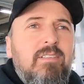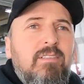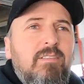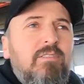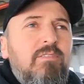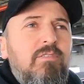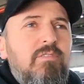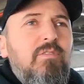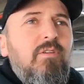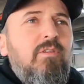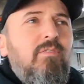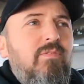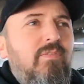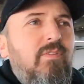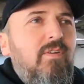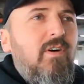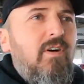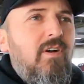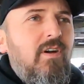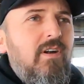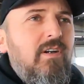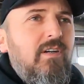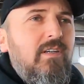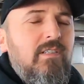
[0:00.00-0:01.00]
so
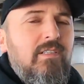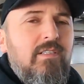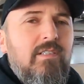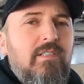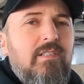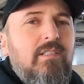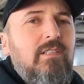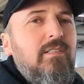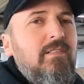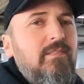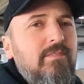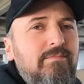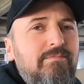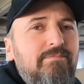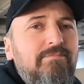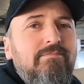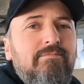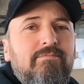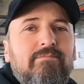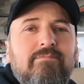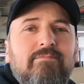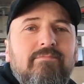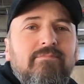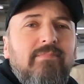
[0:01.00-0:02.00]
far
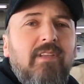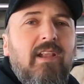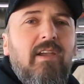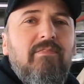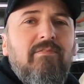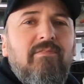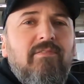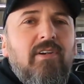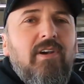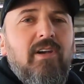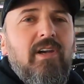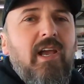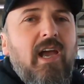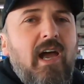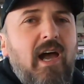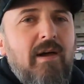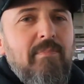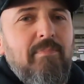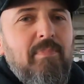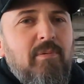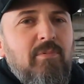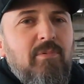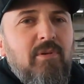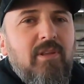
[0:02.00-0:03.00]
I'm very
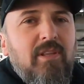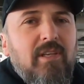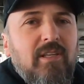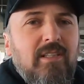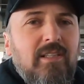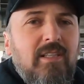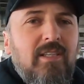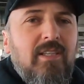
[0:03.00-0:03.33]
happy with it.